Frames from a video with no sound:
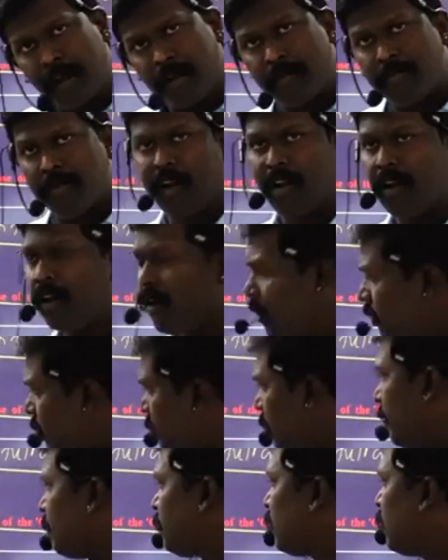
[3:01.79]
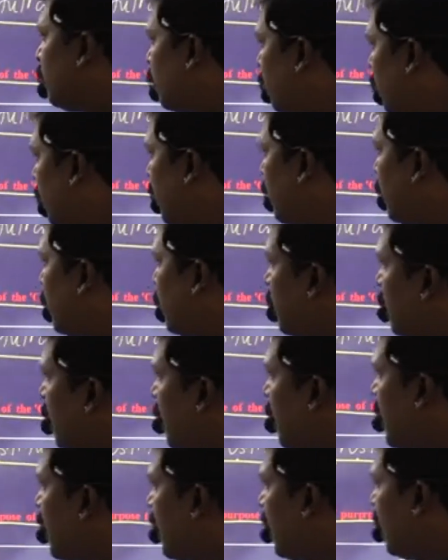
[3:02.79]
primary law. Absolutely correct.
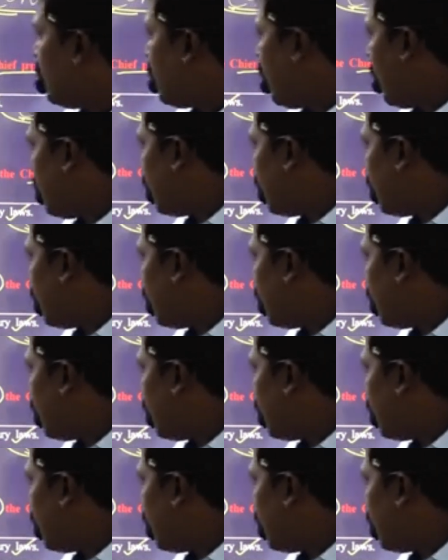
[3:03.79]
It